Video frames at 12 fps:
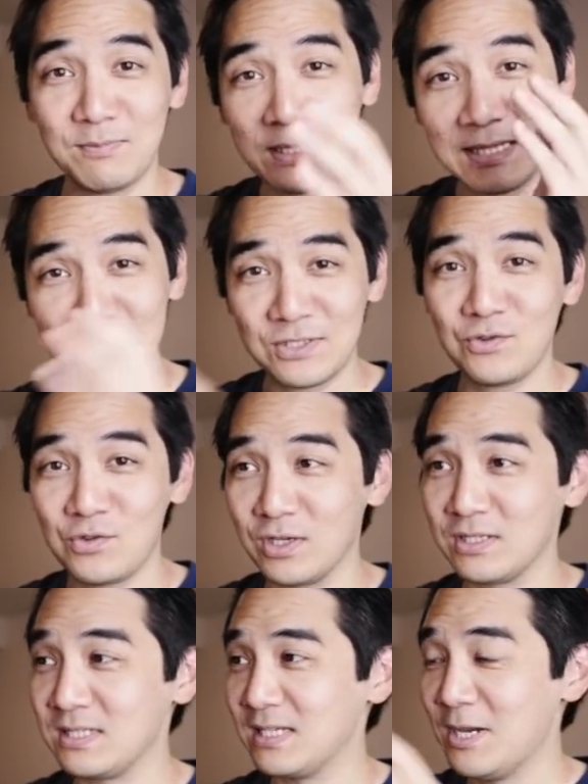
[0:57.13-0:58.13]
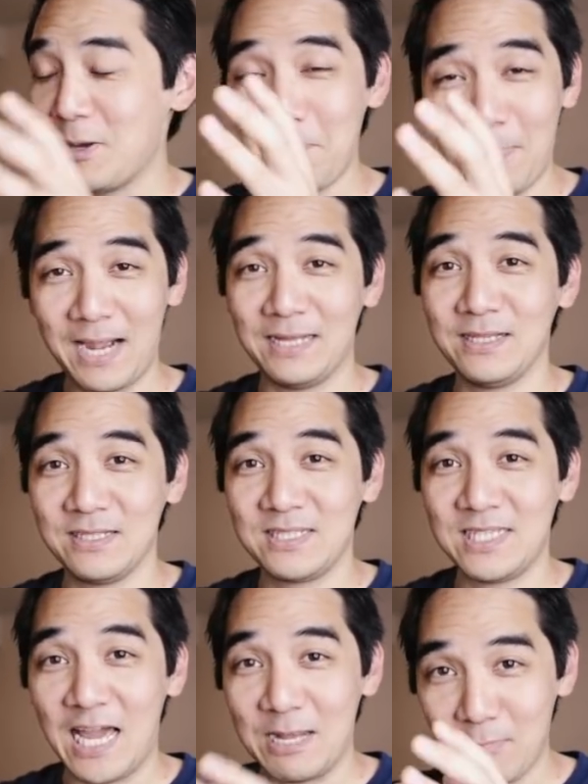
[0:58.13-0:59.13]
but this is just my
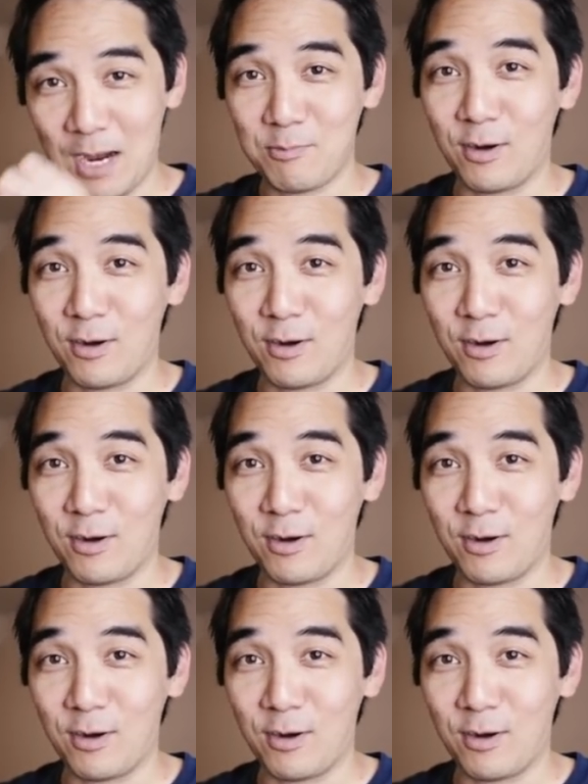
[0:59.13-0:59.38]
list and my